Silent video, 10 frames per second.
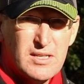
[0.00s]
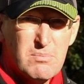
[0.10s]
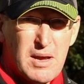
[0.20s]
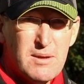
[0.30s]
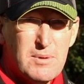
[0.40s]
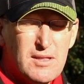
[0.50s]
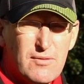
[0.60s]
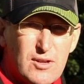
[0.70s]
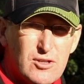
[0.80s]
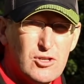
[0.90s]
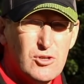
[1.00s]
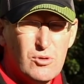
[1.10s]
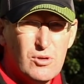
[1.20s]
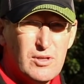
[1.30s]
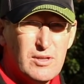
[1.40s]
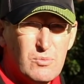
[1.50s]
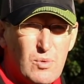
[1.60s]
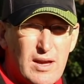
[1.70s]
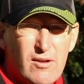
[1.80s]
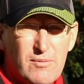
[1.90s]
is maybe the fish are shorter than
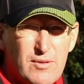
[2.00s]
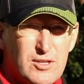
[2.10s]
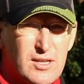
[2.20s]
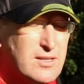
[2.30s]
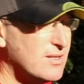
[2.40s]
where I'm fishing.